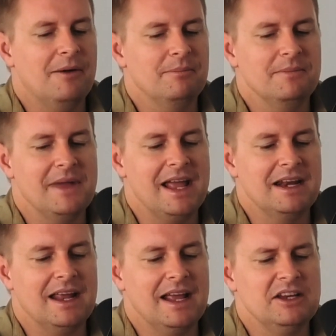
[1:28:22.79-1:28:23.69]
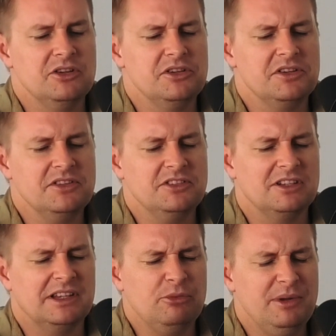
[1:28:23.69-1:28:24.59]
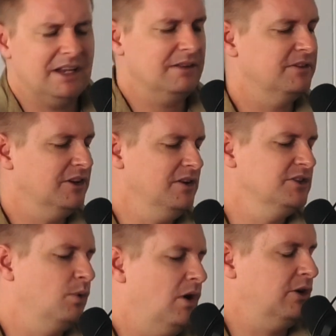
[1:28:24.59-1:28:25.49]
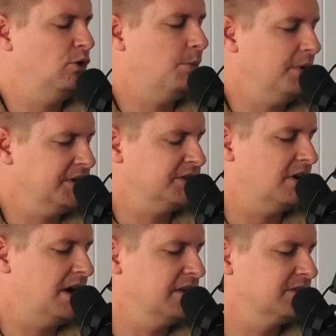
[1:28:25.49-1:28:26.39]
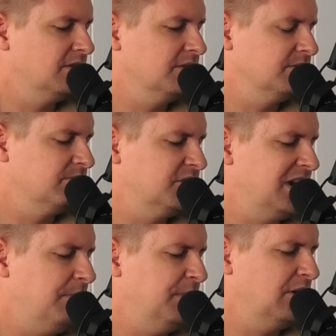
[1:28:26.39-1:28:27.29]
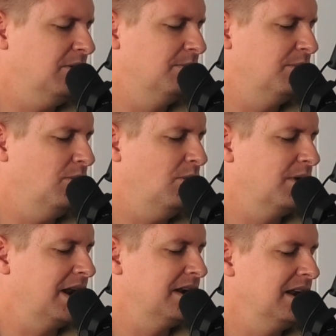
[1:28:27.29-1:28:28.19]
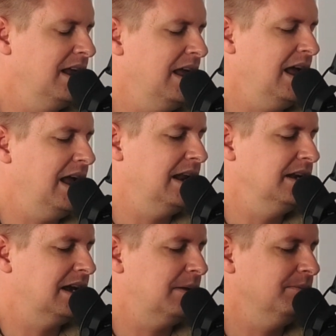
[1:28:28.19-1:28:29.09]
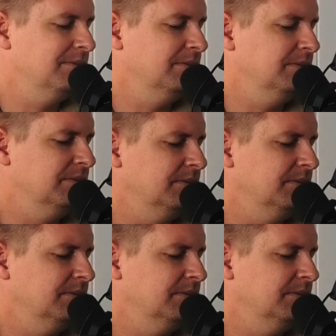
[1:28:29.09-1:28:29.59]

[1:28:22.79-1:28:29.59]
Um, and and you, you're just a little bit confused why corporate Australia is not jumping on board, and and um, well,